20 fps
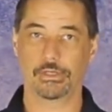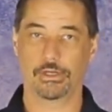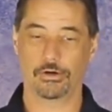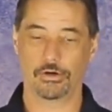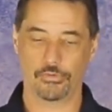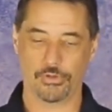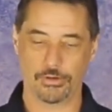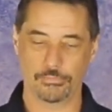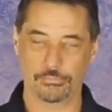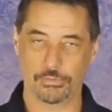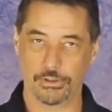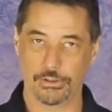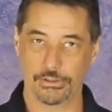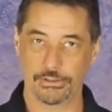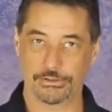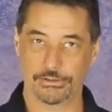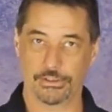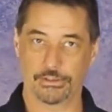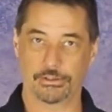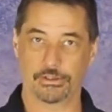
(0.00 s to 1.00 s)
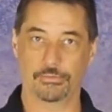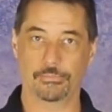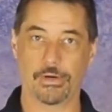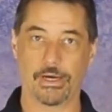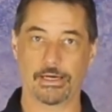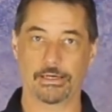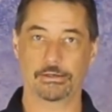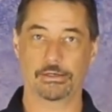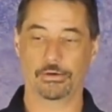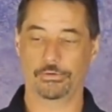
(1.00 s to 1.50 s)
and all that blood is going to come
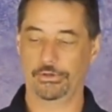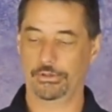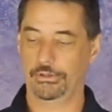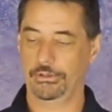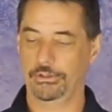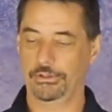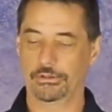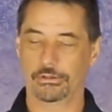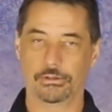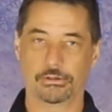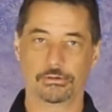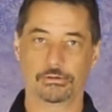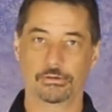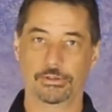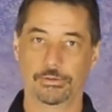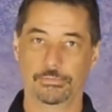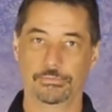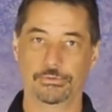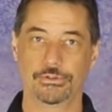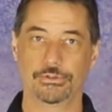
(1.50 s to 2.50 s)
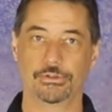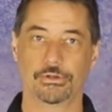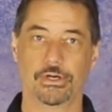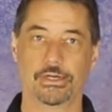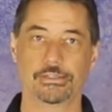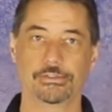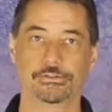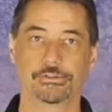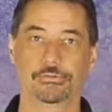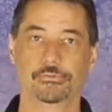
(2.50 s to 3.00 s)
back out into your limbs, your
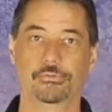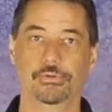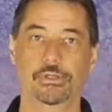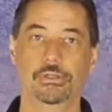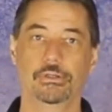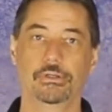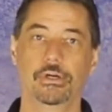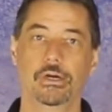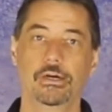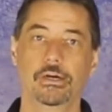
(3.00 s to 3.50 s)
hands and feet,